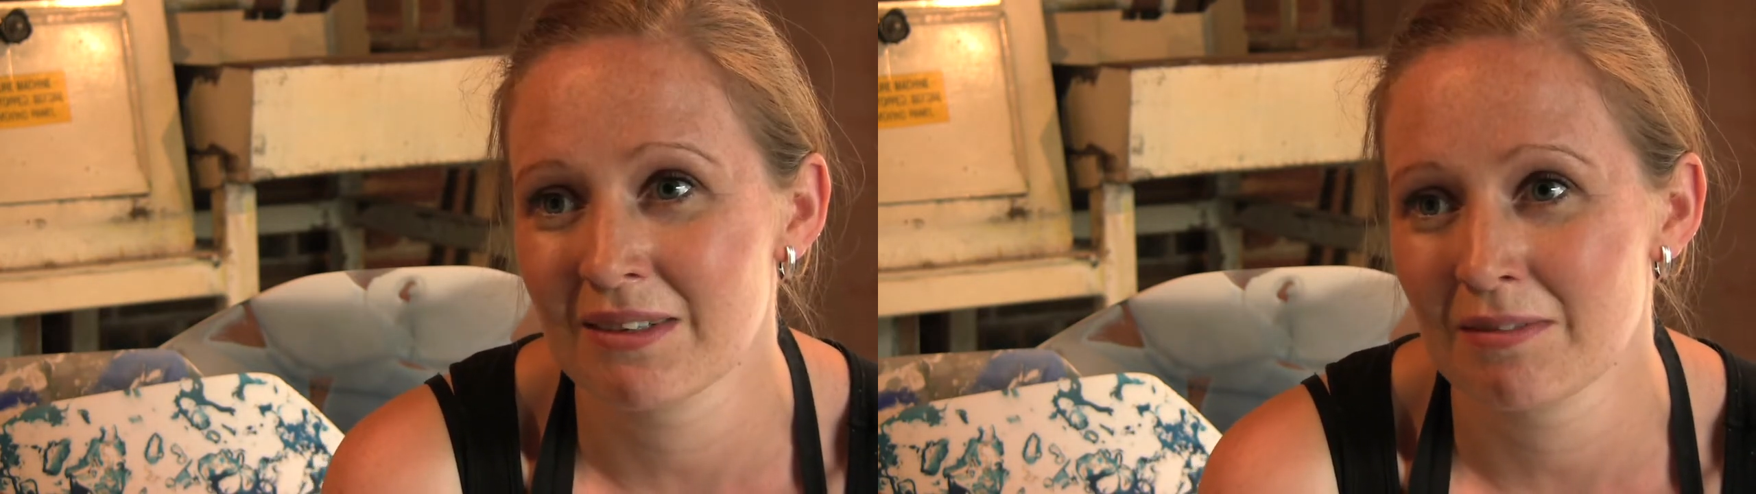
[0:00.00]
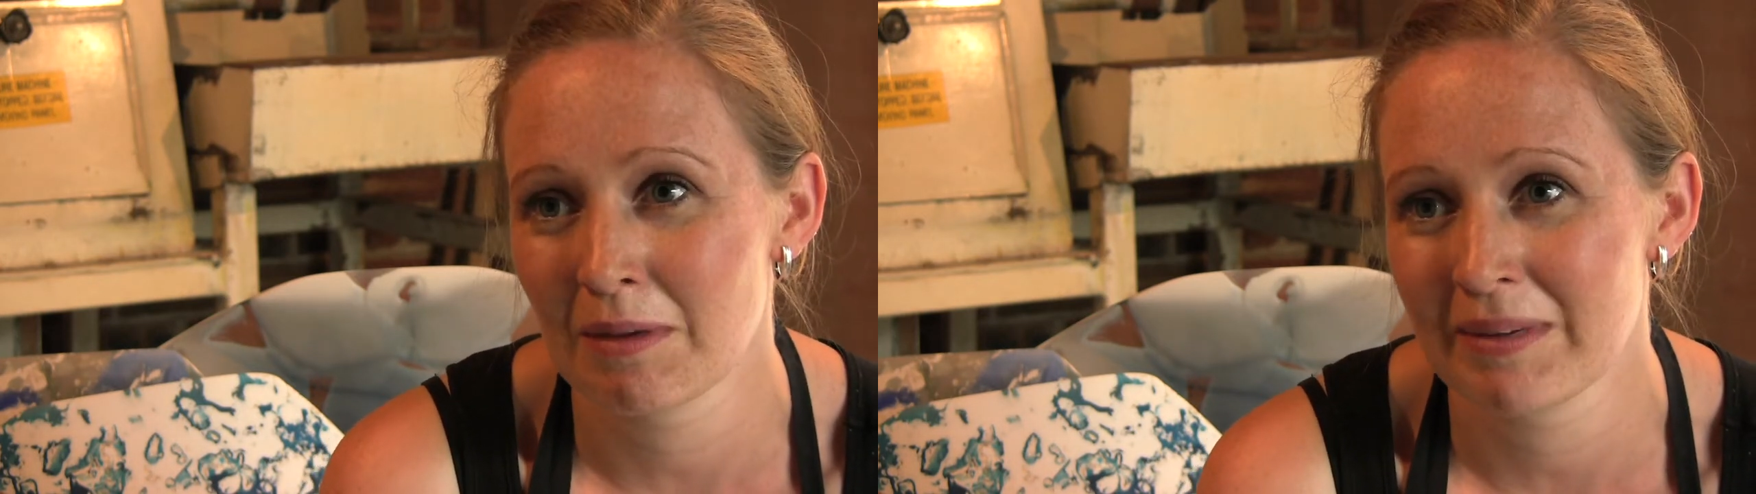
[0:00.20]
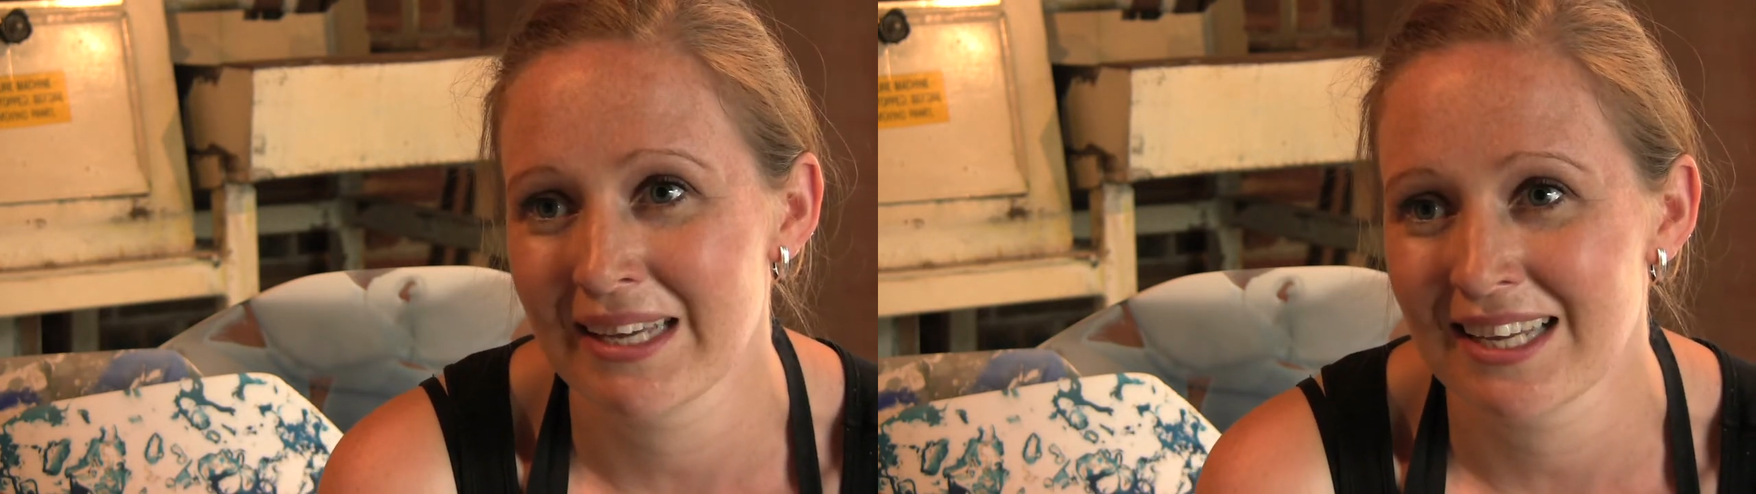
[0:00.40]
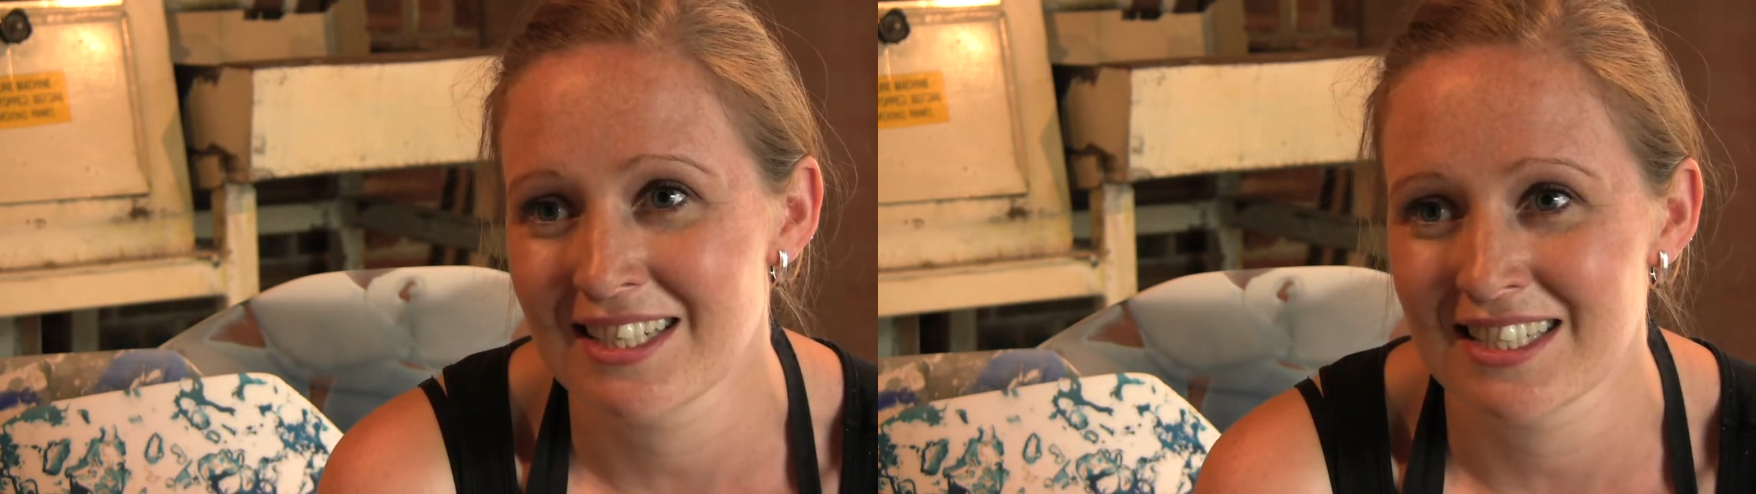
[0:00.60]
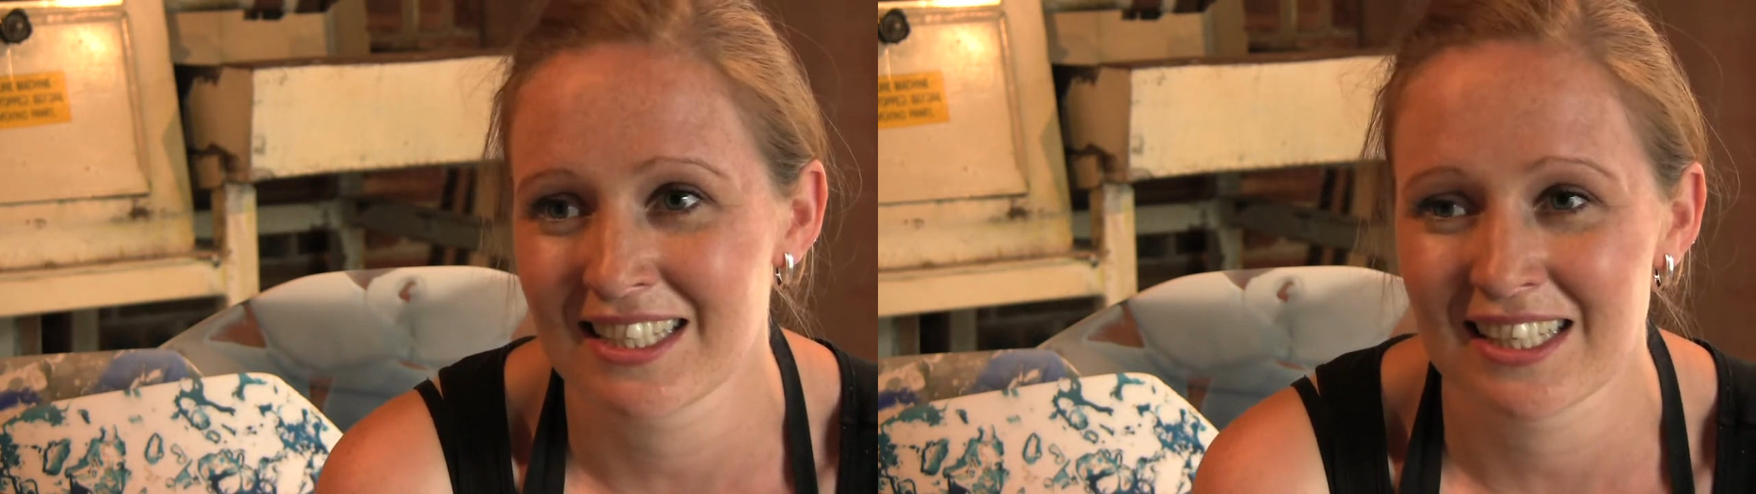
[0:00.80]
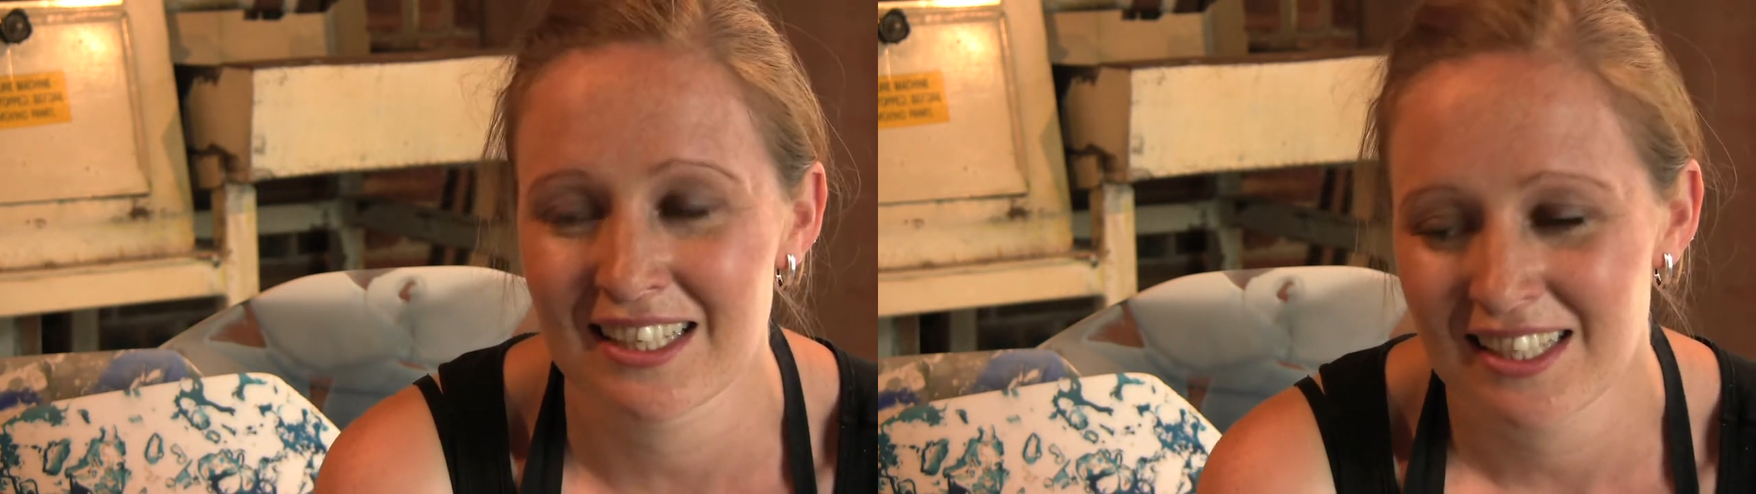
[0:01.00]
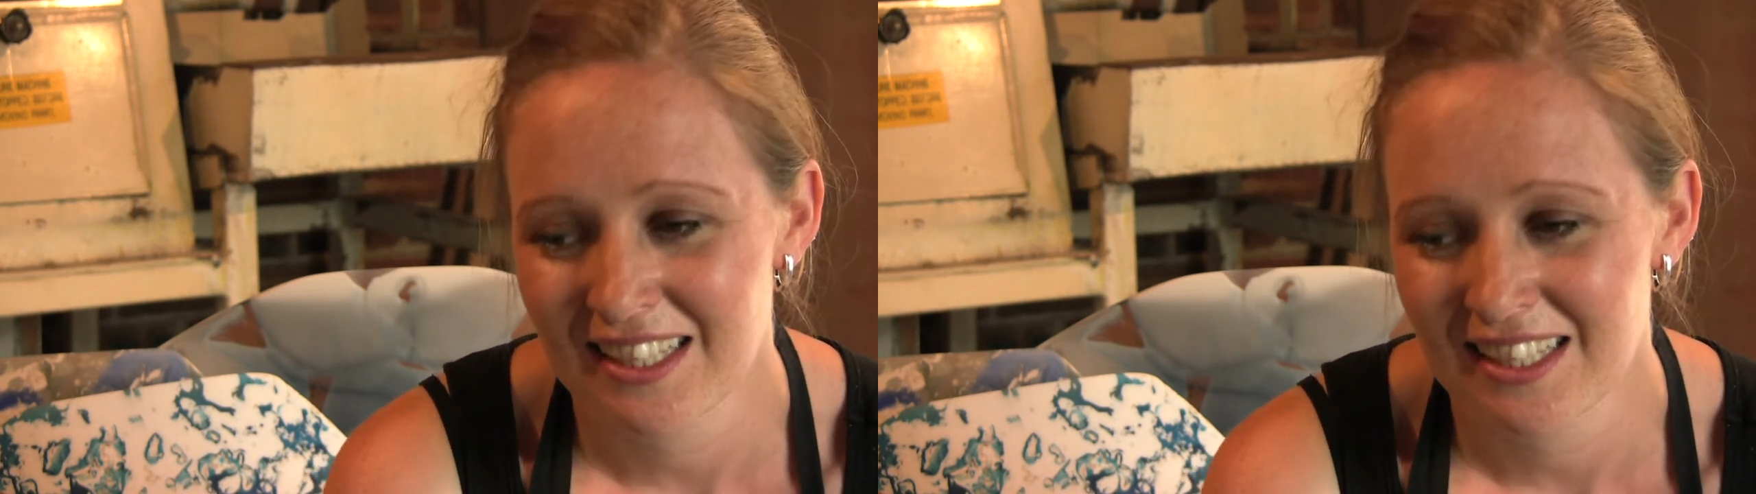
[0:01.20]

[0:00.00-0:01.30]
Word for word: with my PhD